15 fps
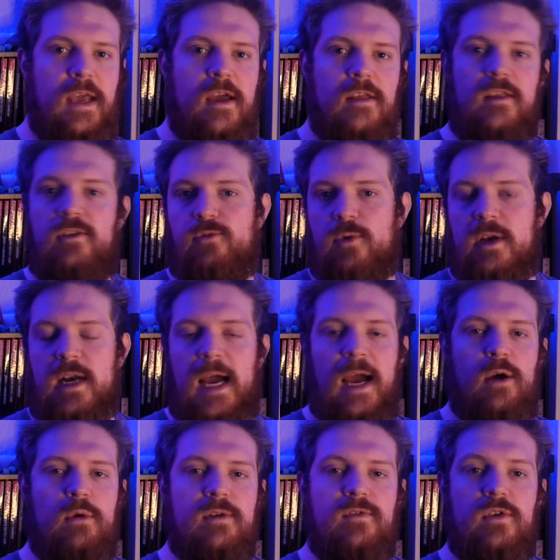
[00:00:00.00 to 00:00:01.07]
This one,
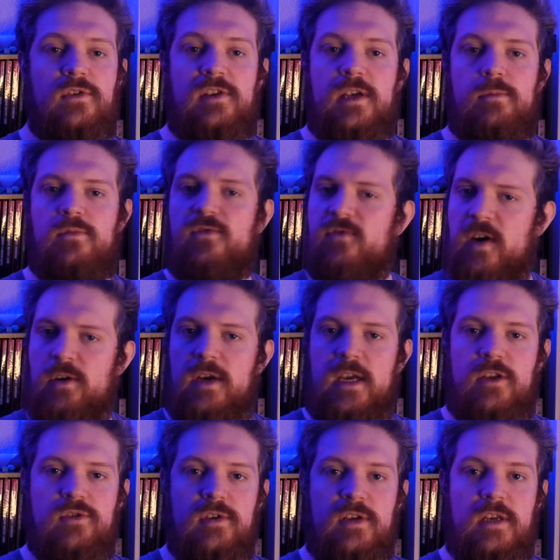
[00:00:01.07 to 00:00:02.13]
however, seems very
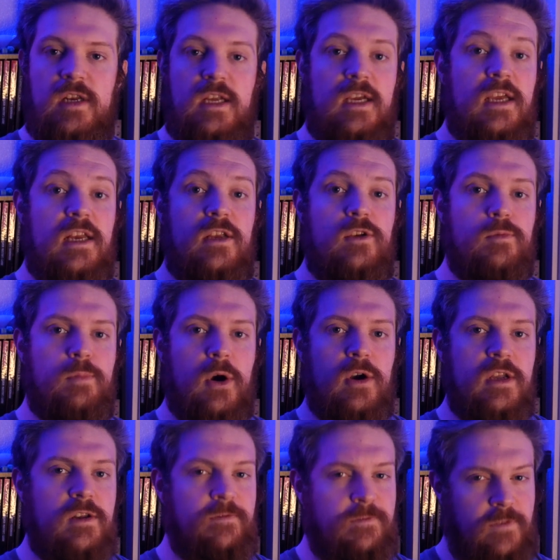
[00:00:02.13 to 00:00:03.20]
interested in getting your
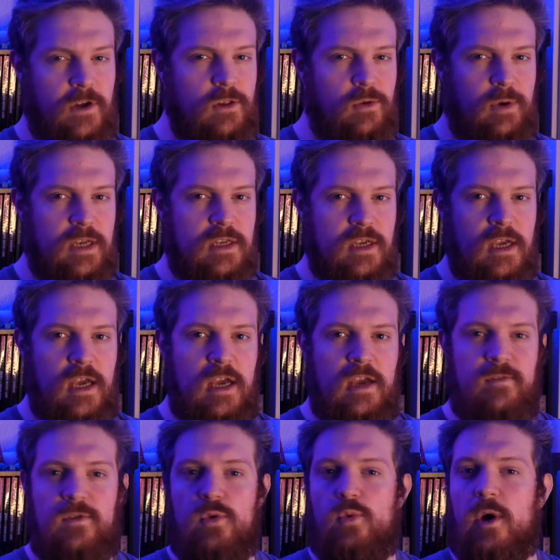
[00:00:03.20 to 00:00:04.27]
party to follow it.
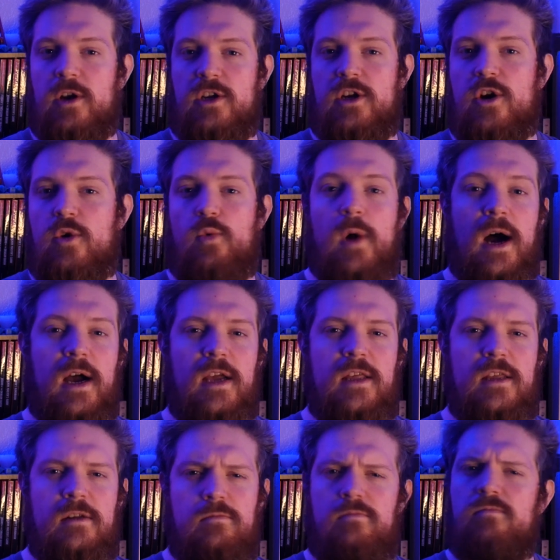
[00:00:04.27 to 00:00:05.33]
If you want to know why,
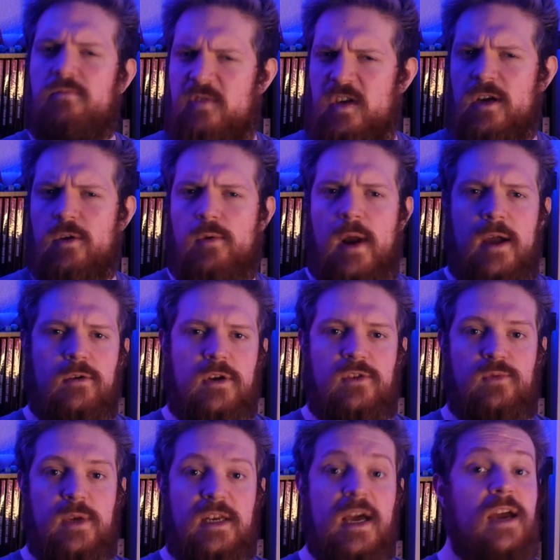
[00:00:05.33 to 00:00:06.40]
then stick around
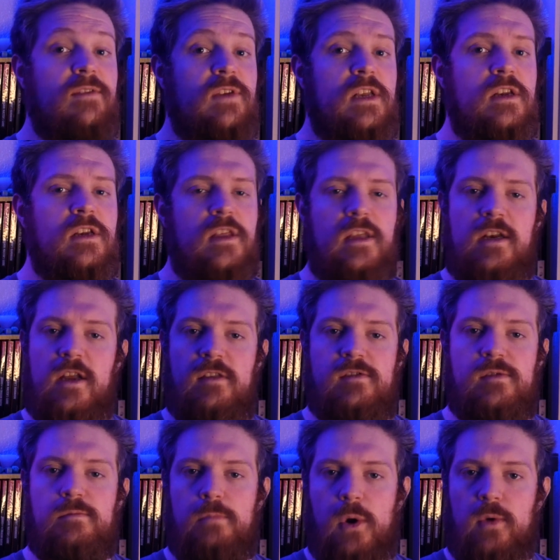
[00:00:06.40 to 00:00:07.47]
as we dive into the nuts
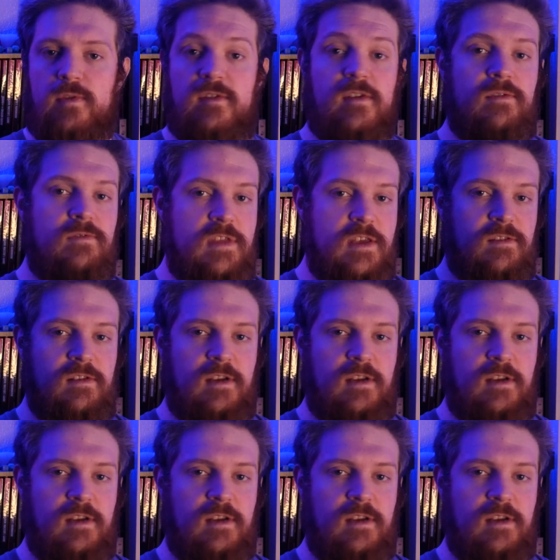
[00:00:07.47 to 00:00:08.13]
and bolts of this